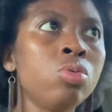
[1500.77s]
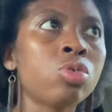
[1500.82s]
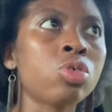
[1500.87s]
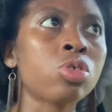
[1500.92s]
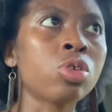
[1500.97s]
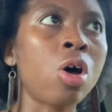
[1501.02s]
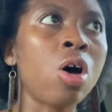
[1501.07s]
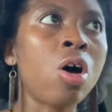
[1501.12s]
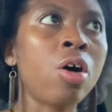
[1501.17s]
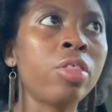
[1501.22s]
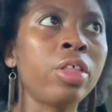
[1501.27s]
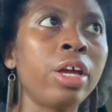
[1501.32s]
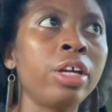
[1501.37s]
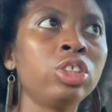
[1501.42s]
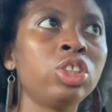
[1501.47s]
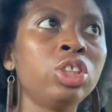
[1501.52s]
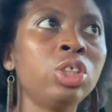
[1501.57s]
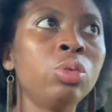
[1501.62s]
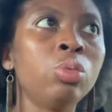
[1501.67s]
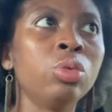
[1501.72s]
saw that
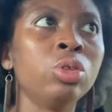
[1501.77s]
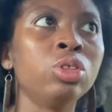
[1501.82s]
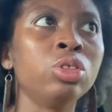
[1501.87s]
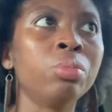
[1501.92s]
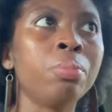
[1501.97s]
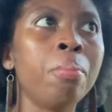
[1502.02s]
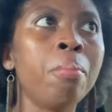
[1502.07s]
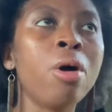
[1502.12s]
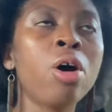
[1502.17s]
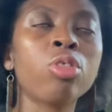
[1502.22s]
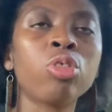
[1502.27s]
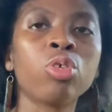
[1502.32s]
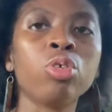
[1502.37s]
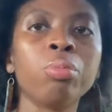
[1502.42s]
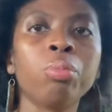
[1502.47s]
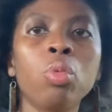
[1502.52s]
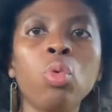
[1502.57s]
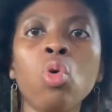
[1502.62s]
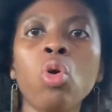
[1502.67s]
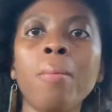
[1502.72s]
she was mothered
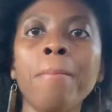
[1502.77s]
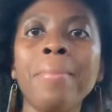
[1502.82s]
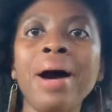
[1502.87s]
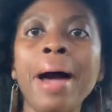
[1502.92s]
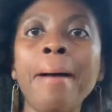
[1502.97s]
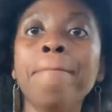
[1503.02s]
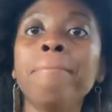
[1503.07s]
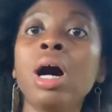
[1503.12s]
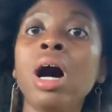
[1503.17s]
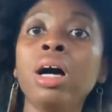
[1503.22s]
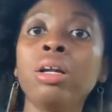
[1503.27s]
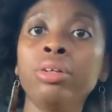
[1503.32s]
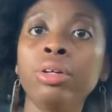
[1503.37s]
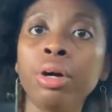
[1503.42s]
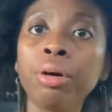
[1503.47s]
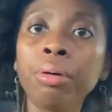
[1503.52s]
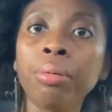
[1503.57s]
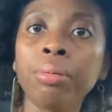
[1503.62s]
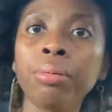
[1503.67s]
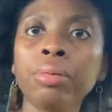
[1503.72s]
more by
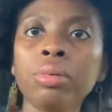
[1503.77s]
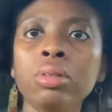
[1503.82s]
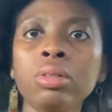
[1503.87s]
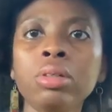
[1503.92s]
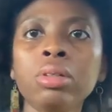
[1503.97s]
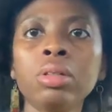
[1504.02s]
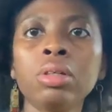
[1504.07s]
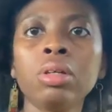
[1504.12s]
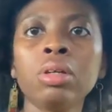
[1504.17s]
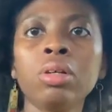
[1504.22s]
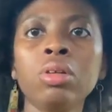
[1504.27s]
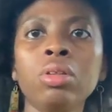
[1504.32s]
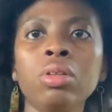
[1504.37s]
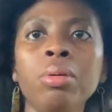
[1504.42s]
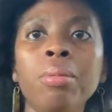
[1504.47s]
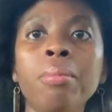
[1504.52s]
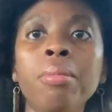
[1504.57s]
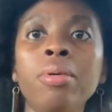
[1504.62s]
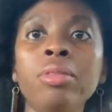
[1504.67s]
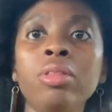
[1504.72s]
Mado,
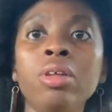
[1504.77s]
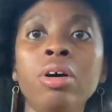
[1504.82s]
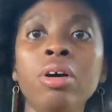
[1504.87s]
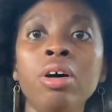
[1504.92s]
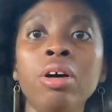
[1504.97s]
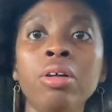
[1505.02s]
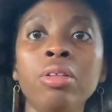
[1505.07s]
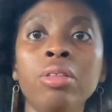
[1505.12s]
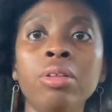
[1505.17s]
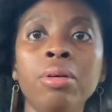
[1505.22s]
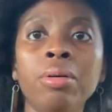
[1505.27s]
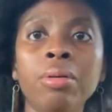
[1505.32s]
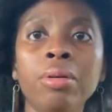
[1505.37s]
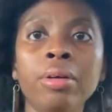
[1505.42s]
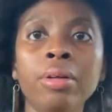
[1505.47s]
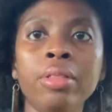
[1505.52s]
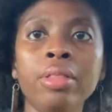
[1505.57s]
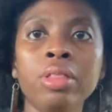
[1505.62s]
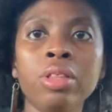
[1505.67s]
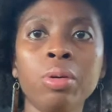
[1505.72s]

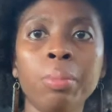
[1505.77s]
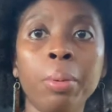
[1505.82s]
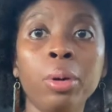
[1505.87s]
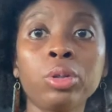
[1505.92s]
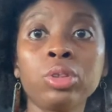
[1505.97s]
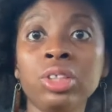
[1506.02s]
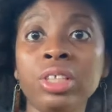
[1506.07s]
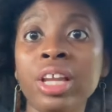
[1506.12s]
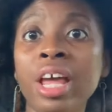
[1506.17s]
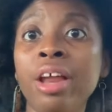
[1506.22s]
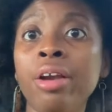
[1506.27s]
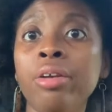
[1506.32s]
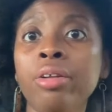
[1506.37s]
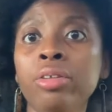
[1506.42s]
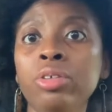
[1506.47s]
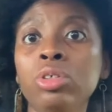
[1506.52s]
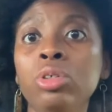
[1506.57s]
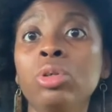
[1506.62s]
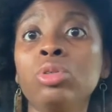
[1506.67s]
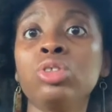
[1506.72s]
the person that,
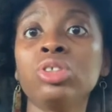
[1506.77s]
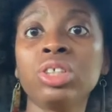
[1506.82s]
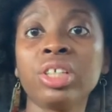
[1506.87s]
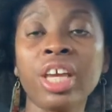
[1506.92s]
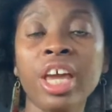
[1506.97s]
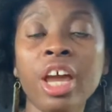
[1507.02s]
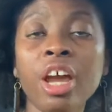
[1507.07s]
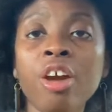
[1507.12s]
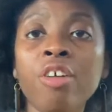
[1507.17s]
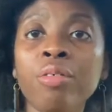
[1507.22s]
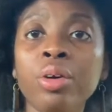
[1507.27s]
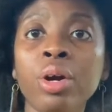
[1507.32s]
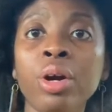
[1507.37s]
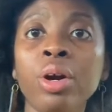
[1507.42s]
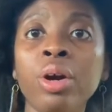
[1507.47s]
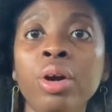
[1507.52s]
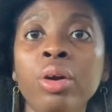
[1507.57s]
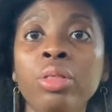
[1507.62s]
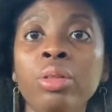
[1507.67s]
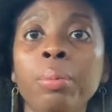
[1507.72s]
you know, took care of
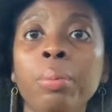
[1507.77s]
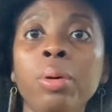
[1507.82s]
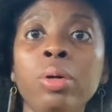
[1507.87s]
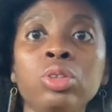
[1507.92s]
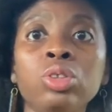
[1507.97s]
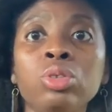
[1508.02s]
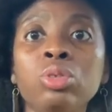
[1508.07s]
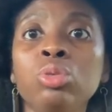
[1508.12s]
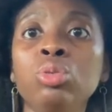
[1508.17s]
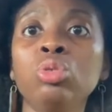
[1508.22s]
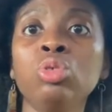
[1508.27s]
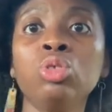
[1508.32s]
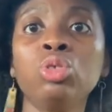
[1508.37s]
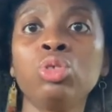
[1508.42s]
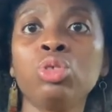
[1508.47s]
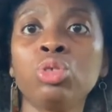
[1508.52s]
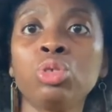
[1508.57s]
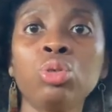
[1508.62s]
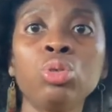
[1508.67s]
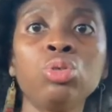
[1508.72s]
her, and the person
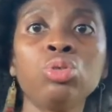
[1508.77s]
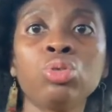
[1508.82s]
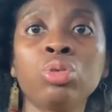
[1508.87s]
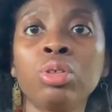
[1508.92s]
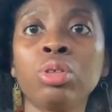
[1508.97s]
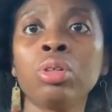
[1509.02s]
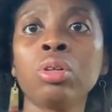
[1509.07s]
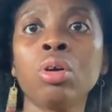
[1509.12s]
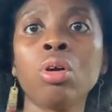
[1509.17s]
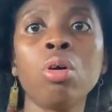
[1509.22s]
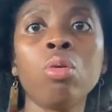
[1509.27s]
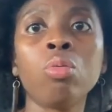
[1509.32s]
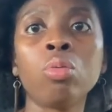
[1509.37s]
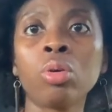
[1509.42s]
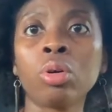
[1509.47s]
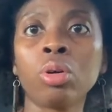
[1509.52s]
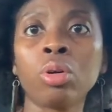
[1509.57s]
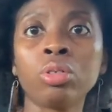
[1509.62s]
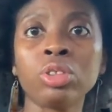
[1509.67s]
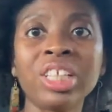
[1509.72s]
whose children
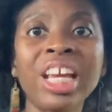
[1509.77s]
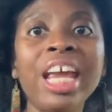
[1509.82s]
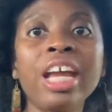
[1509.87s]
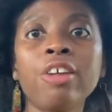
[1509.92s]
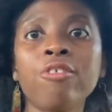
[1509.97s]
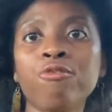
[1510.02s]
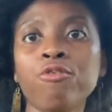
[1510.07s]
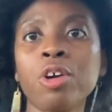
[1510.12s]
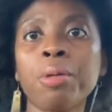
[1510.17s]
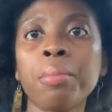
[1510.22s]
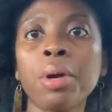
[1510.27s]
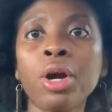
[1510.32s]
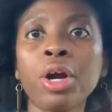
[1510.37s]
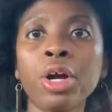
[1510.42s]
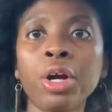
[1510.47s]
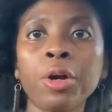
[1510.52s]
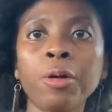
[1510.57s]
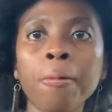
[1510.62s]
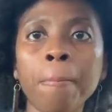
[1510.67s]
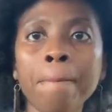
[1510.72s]
were taken from
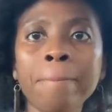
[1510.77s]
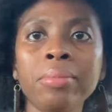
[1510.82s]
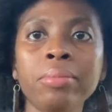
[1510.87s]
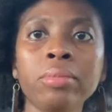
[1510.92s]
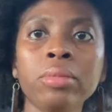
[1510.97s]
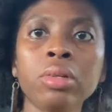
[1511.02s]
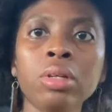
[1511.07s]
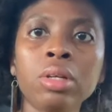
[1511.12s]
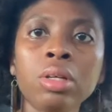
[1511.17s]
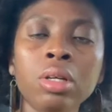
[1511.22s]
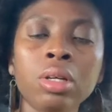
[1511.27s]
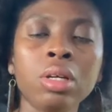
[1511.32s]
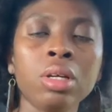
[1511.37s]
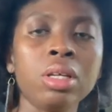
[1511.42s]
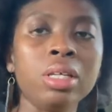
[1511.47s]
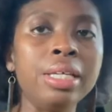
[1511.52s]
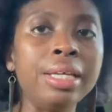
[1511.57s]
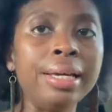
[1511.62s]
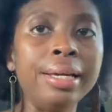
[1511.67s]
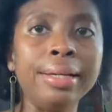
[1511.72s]
her.
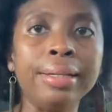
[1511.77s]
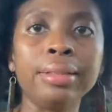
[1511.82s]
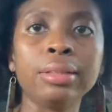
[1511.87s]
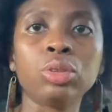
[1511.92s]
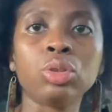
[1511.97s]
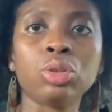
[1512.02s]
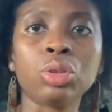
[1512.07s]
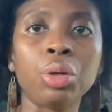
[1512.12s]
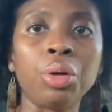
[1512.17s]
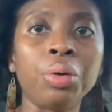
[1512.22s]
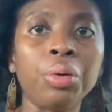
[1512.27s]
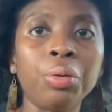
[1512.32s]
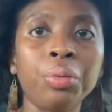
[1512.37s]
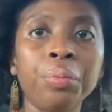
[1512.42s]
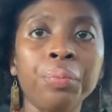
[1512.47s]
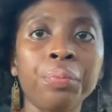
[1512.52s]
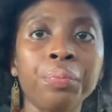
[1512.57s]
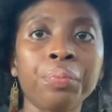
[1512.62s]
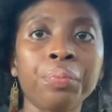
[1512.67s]
Yeah, so